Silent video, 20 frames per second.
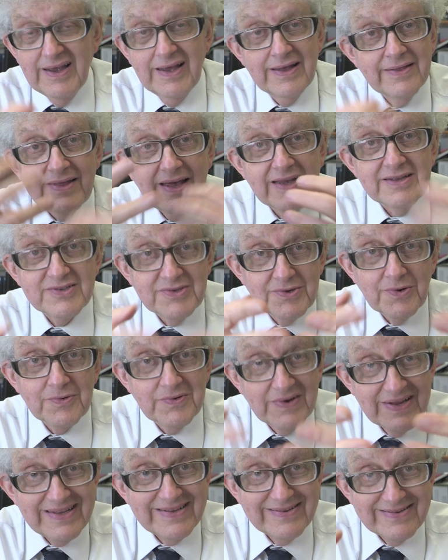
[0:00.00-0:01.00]
And that's
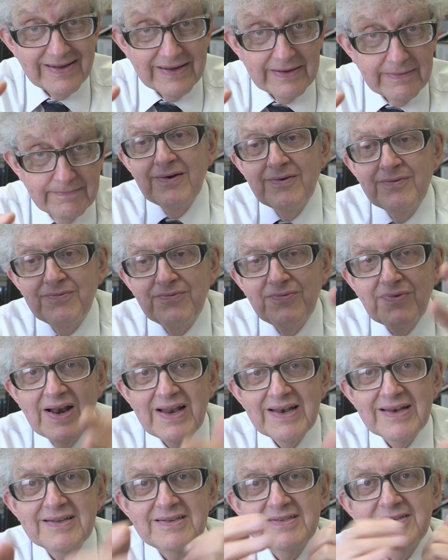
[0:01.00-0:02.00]
not easy.
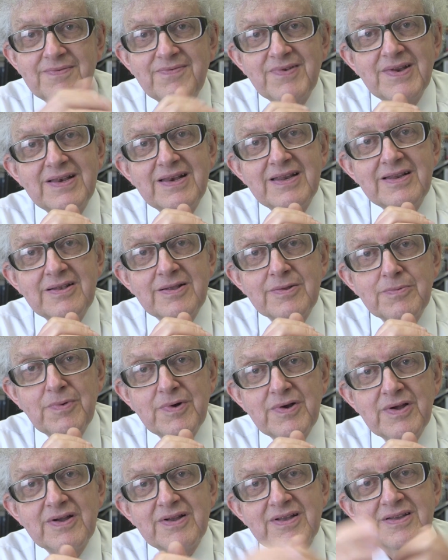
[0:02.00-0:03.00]
Relatively little
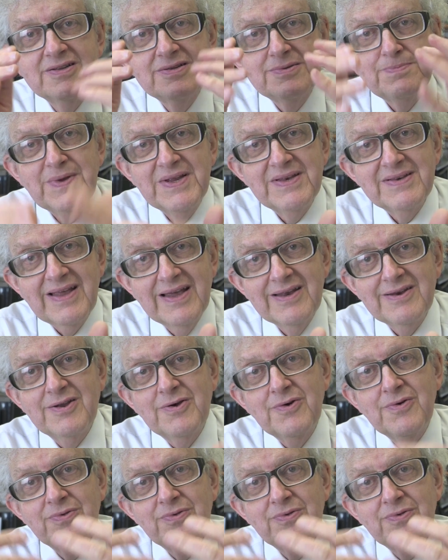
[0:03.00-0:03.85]
work has been done